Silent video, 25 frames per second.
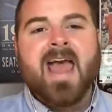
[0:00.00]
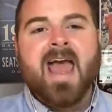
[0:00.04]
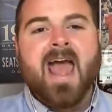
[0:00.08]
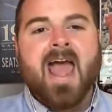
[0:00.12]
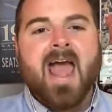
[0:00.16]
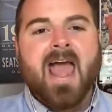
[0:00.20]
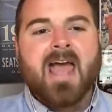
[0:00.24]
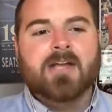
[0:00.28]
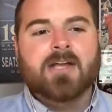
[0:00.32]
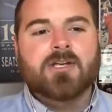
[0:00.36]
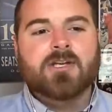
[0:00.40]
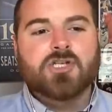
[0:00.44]

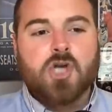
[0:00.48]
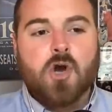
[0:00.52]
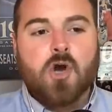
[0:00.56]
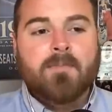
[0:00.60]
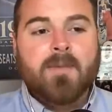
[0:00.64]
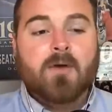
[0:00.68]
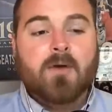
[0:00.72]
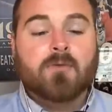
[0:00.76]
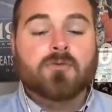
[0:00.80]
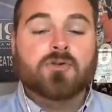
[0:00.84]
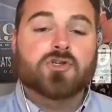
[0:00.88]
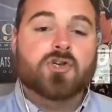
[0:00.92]
And Joe
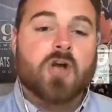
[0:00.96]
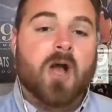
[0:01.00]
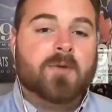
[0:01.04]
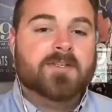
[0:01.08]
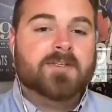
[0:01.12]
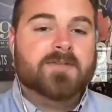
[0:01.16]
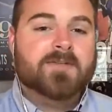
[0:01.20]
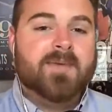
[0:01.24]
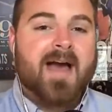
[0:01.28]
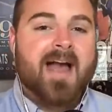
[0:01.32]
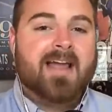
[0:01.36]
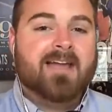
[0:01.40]
Milton
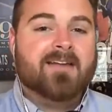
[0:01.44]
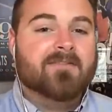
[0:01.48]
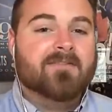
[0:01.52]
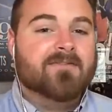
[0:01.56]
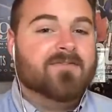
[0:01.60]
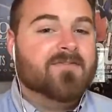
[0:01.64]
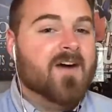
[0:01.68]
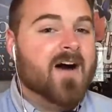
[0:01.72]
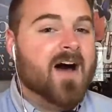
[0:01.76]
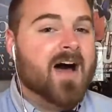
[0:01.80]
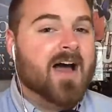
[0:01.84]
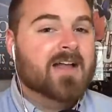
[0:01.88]
drops back and
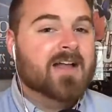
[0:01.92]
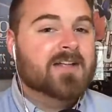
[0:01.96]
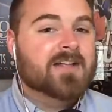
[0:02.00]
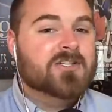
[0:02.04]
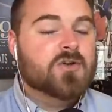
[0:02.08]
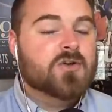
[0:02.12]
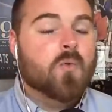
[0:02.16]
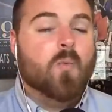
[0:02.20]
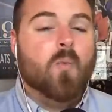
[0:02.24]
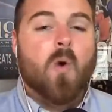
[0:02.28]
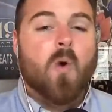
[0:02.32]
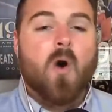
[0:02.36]
finds
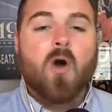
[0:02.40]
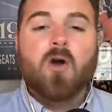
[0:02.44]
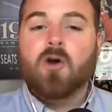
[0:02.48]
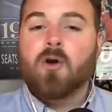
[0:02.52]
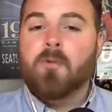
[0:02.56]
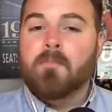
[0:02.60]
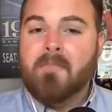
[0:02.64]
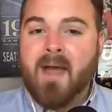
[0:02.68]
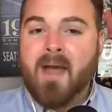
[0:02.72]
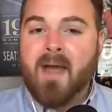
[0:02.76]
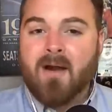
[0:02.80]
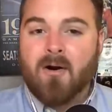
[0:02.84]
Walker
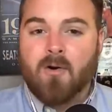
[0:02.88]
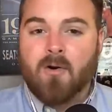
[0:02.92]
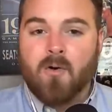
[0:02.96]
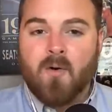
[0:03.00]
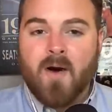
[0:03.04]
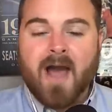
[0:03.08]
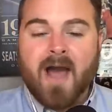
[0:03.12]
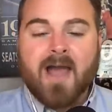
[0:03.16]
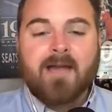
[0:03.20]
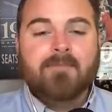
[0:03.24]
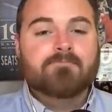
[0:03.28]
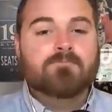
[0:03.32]

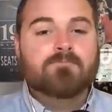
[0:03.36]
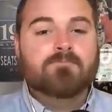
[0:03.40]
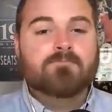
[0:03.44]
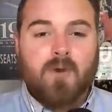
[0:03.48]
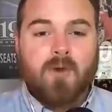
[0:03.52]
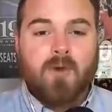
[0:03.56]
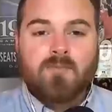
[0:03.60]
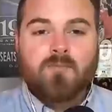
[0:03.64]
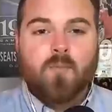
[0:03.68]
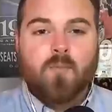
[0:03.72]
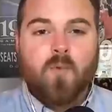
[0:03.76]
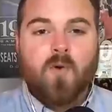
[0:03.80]
Merrill, a
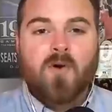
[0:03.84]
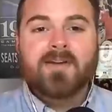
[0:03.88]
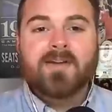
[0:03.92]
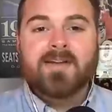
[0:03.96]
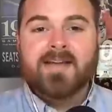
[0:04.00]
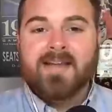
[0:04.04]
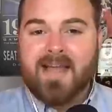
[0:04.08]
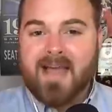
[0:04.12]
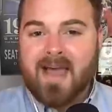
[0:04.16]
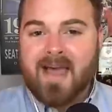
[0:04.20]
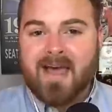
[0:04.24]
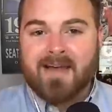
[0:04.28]
Brentwood
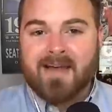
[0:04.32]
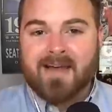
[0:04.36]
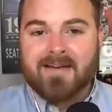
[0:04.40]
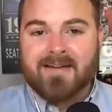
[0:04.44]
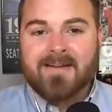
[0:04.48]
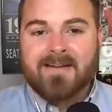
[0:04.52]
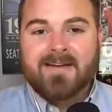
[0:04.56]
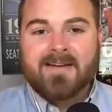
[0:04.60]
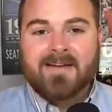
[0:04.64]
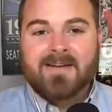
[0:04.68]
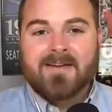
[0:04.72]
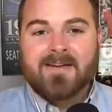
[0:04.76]
kid
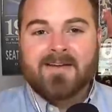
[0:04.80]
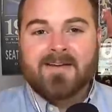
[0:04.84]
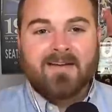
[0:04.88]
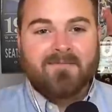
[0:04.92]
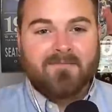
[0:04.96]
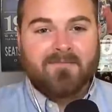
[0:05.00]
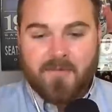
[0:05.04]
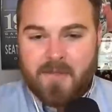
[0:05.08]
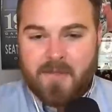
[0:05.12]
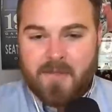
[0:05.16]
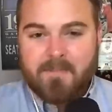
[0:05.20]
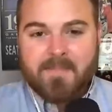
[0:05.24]

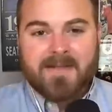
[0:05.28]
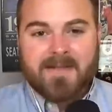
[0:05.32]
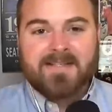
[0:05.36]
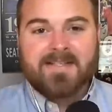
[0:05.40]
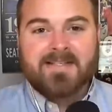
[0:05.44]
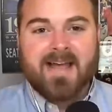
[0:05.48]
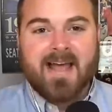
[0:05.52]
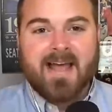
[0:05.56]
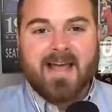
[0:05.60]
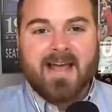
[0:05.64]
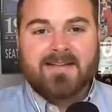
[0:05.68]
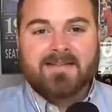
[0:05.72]
from the
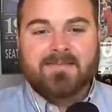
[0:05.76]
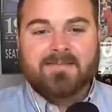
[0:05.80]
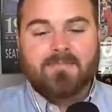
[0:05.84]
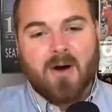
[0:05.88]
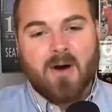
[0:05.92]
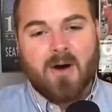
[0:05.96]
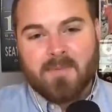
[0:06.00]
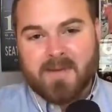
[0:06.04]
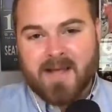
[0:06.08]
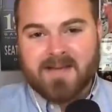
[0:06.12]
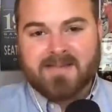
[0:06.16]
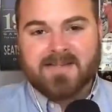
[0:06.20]
mid-state.
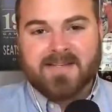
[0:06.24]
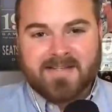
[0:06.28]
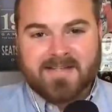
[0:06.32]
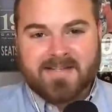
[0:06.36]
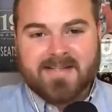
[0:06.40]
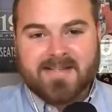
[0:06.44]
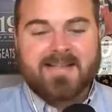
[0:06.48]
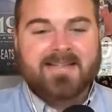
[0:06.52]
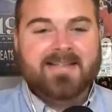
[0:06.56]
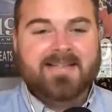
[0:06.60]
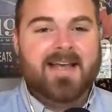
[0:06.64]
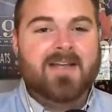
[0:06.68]
Bob Kessling
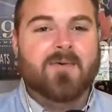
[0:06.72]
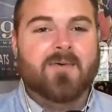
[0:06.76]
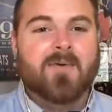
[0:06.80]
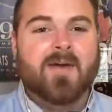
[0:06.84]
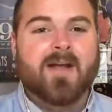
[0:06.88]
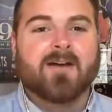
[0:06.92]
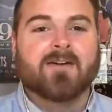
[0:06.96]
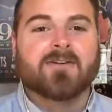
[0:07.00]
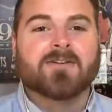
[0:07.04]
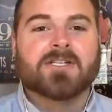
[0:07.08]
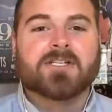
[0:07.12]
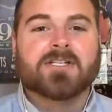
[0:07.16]
says that you'll
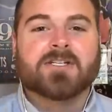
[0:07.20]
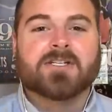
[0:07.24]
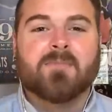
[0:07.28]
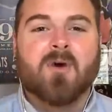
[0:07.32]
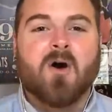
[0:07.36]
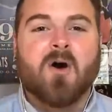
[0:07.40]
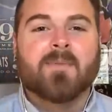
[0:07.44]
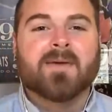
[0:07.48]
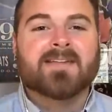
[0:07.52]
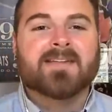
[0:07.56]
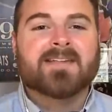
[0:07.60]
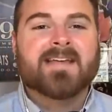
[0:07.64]
hear in just a
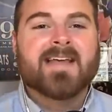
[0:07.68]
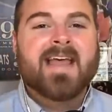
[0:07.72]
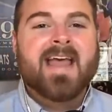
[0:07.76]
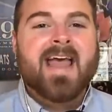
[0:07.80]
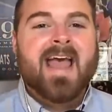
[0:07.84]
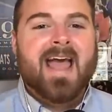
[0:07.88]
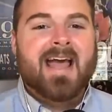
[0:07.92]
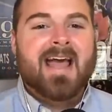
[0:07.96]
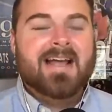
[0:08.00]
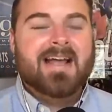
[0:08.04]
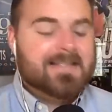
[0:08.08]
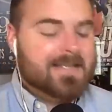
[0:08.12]
moment.
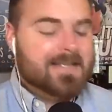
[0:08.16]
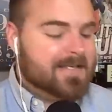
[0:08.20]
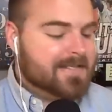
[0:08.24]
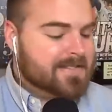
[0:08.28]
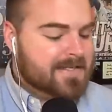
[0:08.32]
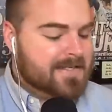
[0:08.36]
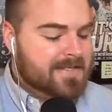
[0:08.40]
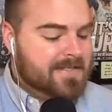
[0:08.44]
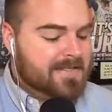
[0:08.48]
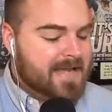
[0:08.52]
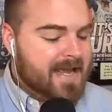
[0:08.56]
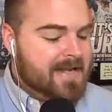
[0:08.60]
And
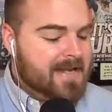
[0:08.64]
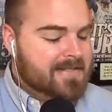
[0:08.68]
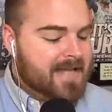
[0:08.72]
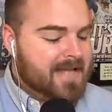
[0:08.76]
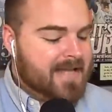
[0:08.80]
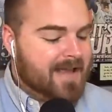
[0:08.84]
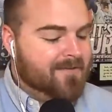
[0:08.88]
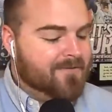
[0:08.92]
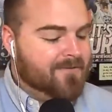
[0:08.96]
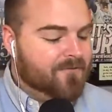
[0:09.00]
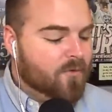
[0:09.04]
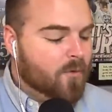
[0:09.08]
Tennessee takes
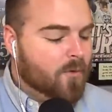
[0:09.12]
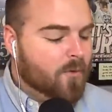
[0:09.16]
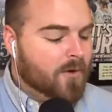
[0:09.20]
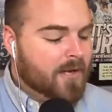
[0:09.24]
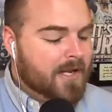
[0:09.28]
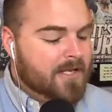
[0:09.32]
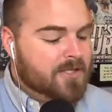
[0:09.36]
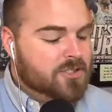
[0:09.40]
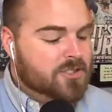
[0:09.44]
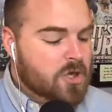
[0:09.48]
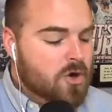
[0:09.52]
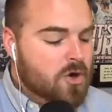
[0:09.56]
a
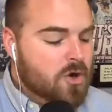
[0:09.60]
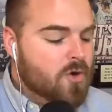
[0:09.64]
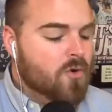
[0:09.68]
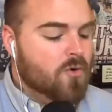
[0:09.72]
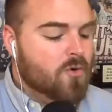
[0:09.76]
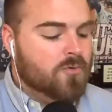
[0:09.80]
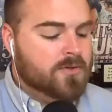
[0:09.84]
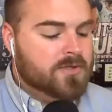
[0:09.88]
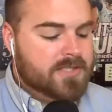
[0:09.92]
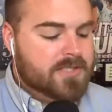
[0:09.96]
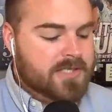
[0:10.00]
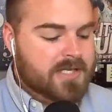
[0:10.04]

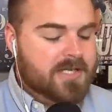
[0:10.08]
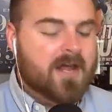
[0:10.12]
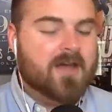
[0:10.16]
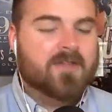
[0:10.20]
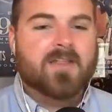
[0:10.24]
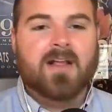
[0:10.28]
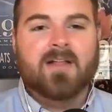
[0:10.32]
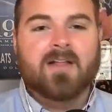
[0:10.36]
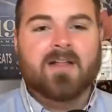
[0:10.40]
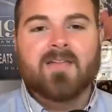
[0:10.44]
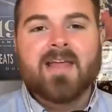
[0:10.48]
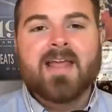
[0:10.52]

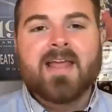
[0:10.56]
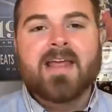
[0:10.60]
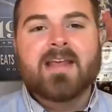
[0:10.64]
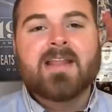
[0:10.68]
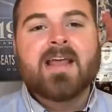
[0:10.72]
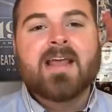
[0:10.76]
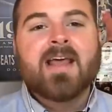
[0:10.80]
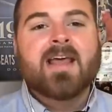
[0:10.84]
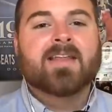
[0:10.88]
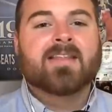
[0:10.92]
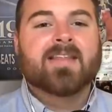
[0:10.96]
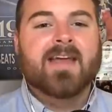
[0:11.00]
42-0 lead.
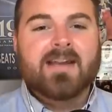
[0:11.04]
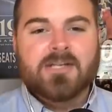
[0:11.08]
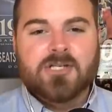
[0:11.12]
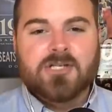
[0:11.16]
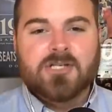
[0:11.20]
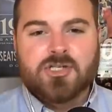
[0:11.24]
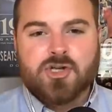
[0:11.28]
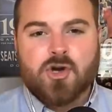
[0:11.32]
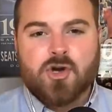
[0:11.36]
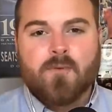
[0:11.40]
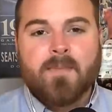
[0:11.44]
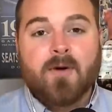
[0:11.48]
That is
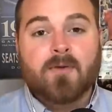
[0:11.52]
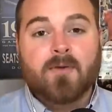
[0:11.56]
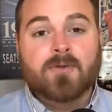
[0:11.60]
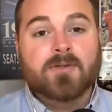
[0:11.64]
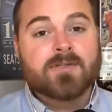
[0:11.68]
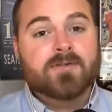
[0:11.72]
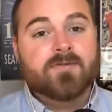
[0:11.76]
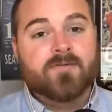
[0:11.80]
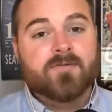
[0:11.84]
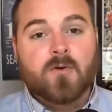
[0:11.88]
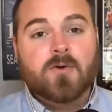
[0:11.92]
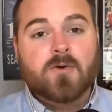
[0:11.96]
Joe
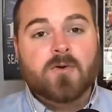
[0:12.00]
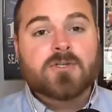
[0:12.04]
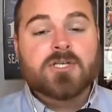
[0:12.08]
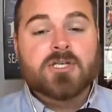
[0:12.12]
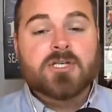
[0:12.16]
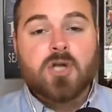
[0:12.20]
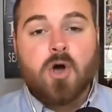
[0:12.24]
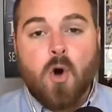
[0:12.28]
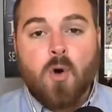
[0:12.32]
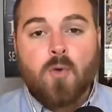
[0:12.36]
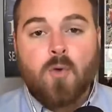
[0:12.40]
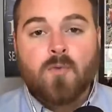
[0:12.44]
Milton's first
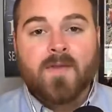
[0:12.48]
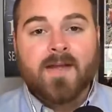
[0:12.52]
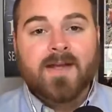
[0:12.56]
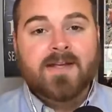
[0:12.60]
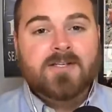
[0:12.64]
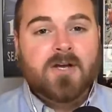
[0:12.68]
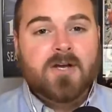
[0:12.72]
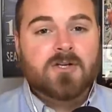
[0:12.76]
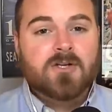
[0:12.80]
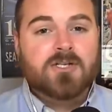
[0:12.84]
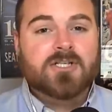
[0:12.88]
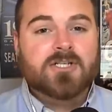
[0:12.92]
and only
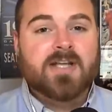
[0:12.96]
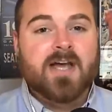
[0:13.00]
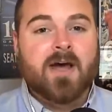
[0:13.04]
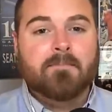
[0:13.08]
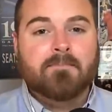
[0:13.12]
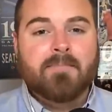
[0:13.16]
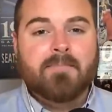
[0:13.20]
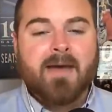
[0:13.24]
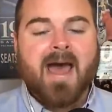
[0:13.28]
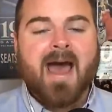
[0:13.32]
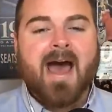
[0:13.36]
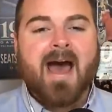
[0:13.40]

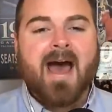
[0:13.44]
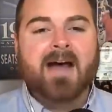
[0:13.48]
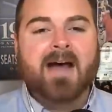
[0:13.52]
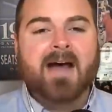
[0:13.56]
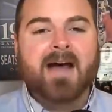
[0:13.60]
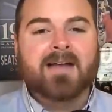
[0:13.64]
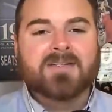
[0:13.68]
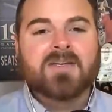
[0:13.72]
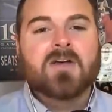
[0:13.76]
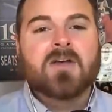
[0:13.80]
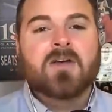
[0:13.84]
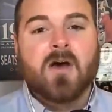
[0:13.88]
touchdown
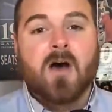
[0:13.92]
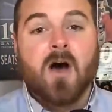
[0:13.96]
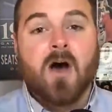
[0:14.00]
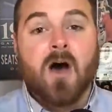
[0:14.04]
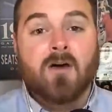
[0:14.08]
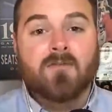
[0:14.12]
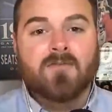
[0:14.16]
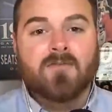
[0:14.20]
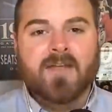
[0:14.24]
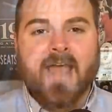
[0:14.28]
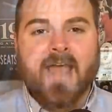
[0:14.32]
pass of the